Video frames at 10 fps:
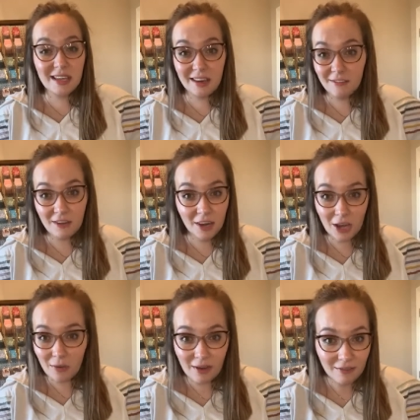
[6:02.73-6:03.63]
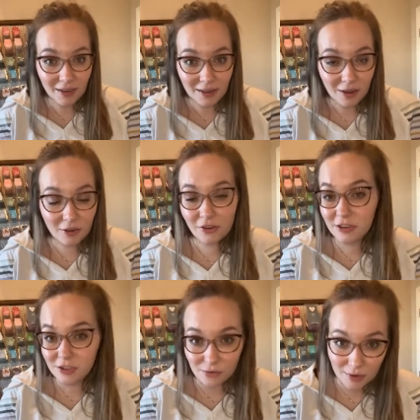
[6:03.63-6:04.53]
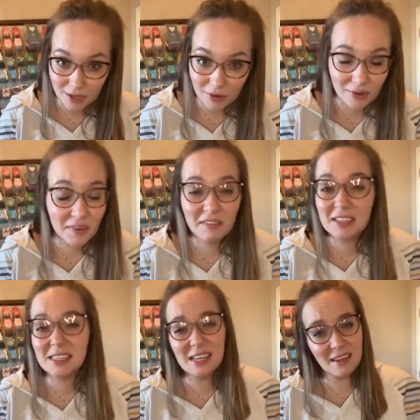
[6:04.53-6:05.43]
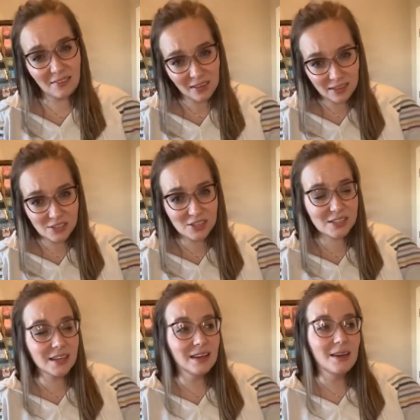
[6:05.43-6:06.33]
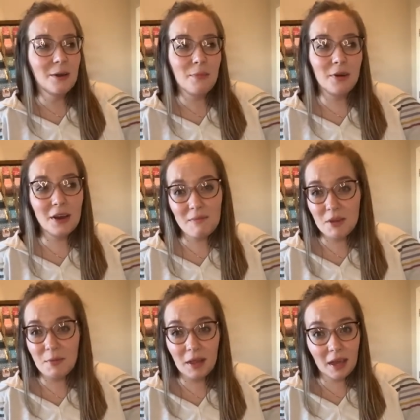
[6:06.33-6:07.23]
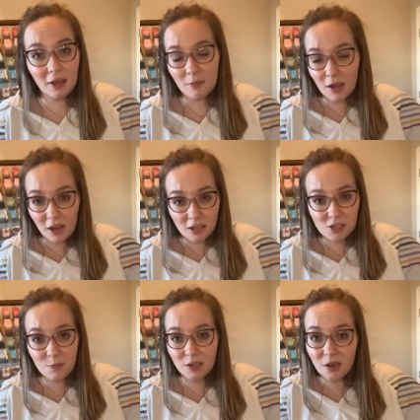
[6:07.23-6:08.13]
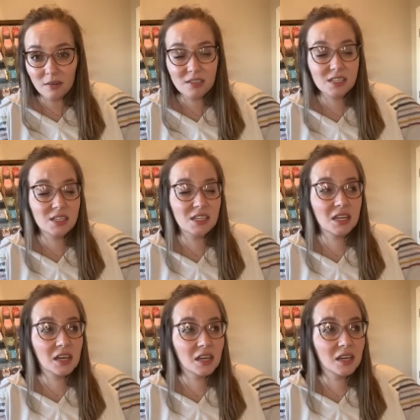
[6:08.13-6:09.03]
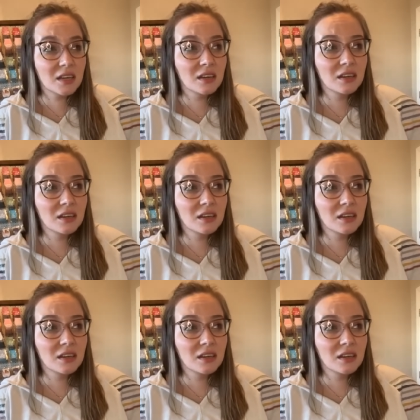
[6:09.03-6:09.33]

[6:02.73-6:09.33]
take a video of it on your story. You don't even have to save it. Just put it up there, be like, oh my gosh, my dogs stink.